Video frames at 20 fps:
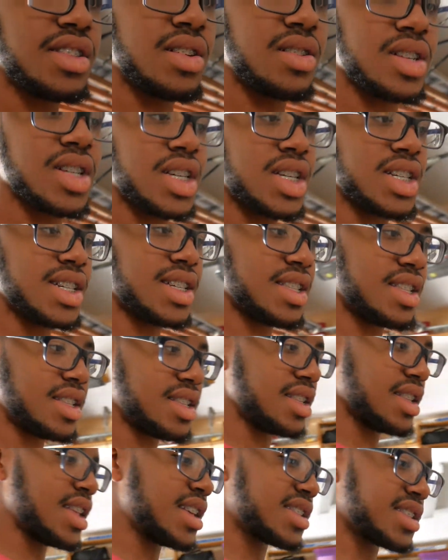all good,
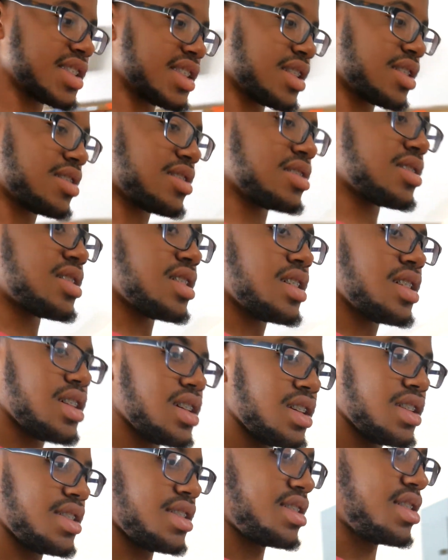lesson learned, you